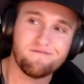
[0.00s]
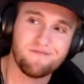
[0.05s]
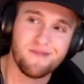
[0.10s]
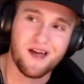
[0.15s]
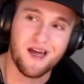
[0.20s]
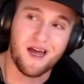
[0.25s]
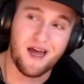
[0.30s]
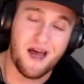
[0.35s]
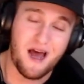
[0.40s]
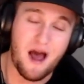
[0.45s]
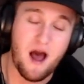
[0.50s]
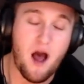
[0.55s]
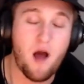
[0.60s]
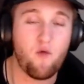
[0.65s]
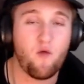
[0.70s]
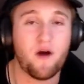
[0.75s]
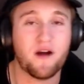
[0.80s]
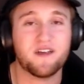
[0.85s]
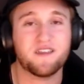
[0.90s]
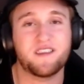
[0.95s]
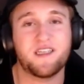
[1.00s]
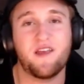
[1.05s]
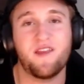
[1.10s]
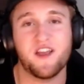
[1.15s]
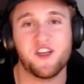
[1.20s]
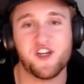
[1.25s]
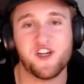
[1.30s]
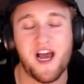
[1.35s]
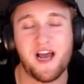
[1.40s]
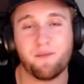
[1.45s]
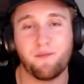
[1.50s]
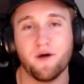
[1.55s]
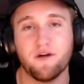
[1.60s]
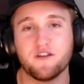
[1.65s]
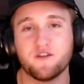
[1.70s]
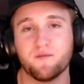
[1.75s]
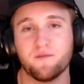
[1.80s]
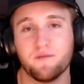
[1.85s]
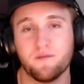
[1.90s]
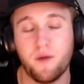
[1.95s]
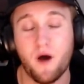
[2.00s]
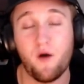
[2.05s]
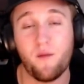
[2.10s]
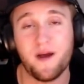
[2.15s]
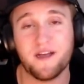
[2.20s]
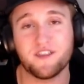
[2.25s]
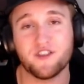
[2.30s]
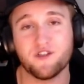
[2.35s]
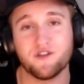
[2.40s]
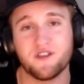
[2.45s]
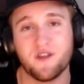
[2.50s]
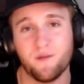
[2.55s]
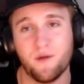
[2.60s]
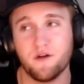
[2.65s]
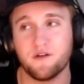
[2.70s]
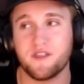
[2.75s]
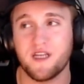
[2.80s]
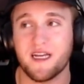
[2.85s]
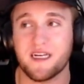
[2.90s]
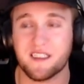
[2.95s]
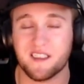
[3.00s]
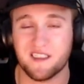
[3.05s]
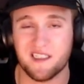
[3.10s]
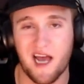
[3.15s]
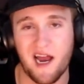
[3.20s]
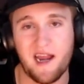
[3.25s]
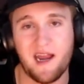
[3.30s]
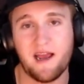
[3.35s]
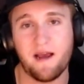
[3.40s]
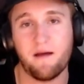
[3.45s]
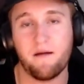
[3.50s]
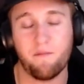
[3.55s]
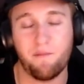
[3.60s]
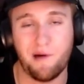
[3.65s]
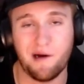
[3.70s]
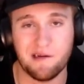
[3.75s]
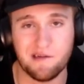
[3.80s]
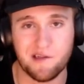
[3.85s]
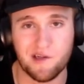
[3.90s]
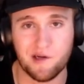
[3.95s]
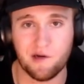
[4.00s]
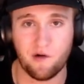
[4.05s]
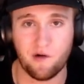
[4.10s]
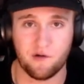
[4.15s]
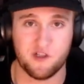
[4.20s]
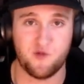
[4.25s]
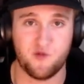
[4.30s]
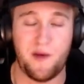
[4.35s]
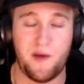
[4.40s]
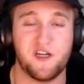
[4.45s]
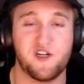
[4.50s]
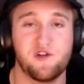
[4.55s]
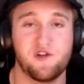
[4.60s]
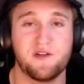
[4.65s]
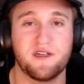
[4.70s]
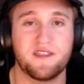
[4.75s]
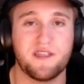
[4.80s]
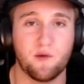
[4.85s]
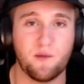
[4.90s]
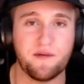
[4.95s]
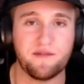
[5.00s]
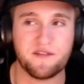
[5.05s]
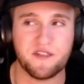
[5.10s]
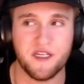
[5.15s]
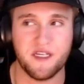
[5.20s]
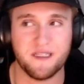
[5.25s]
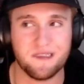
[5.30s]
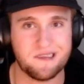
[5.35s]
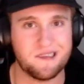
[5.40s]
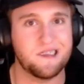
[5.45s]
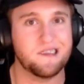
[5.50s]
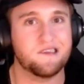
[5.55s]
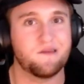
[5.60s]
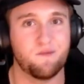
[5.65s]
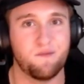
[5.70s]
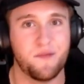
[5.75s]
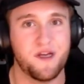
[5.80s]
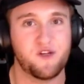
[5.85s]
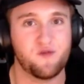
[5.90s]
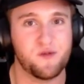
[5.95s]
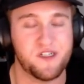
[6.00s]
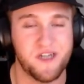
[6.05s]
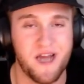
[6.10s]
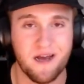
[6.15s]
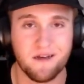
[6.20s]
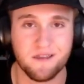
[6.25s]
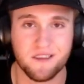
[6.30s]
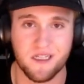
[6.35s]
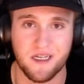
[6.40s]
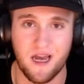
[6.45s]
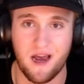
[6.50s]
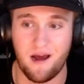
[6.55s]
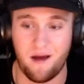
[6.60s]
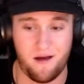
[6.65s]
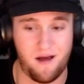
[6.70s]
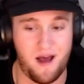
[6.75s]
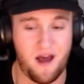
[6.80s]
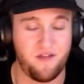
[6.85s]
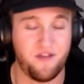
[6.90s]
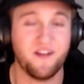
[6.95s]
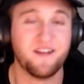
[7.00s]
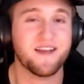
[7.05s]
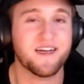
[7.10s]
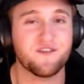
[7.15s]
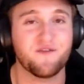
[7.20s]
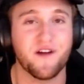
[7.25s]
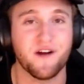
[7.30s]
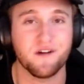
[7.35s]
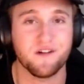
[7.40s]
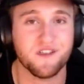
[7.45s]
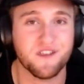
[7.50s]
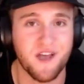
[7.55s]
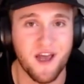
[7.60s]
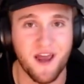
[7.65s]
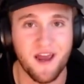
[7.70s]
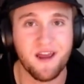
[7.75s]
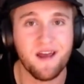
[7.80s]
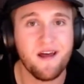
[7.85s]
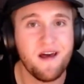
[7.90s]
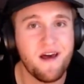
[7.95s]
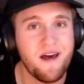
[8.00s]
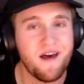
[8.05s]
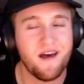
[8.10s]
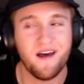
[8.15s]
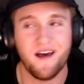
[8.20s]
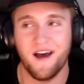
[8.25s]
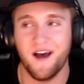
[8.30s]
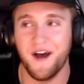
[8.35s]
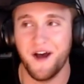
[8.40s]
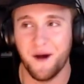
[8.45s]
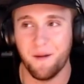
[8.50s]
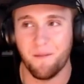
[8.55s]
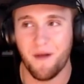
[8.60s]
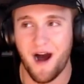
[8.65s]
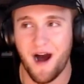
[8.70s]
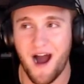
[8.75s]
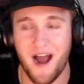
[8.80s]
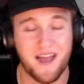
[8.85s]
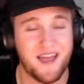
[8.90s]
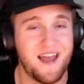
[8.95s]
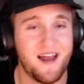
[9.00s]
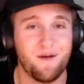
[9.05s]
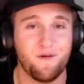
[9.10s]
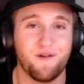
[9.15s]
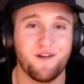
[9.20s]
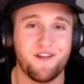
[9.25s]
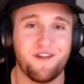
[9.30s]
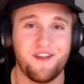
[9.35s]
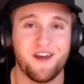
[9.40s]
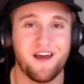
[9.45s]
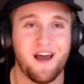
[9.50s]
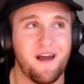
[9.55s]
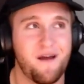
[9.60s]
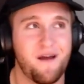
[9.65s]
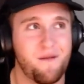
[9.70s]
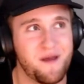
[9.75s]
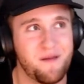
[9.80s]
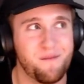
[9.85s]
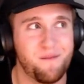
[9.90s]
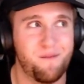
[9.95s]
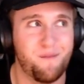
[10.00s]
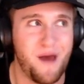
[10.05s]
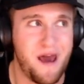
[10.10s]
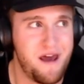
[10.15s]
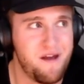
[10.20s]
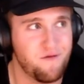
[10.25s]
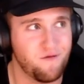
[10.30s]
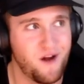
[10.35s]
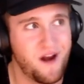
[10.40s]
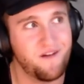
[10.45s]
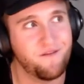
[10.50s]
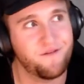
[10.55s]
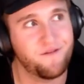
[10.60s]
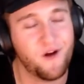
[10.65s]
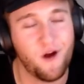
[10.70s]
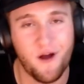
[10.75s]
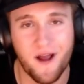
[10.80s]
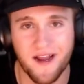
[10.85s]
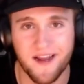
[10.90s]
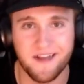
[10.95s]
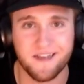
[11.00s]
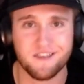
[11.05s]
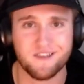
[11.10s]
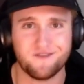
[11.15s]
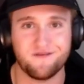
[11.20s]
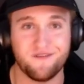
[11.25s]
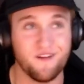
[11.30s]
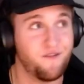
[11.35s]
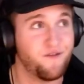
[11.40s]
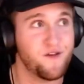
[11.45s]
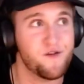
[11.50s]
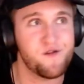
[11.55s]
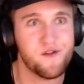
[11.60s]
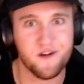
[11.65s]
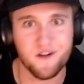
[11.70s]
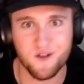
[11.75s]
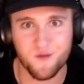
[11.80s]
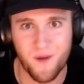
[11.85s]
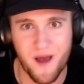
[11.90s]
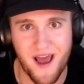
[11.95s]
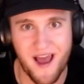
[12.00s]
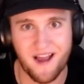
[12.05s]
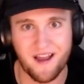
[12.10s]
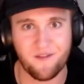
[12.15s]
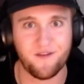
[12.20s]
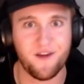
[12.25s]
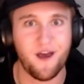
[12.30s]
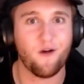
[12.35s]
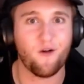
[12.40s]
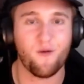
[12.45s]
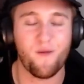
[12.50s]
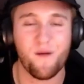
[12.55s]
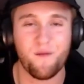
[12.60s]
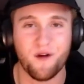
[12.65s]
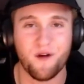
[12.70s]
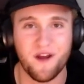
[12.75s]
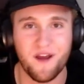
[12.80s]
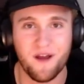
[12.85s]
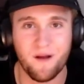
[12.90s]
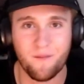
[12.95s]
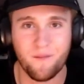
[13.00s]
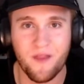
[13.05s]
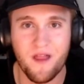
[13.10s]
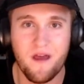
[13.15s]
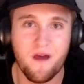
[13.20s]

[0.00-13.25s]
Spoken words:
I want to say that Jack Baumeister is the most exciting punter or specialist that we've seen since Mitch Wisnowski. I think that's fair to say. I can't really think. I mean, Ben Renfro, I guess, a few years back, if y'all remember him,